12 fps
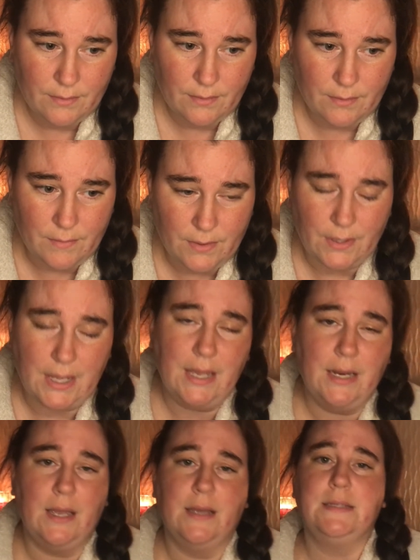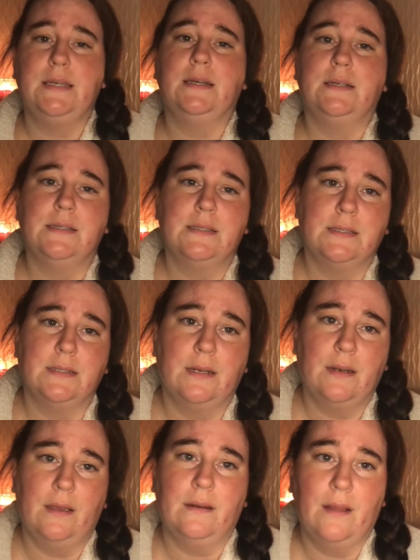communicating ideas
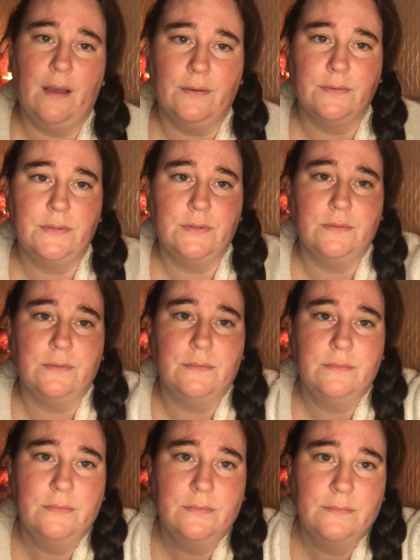and how to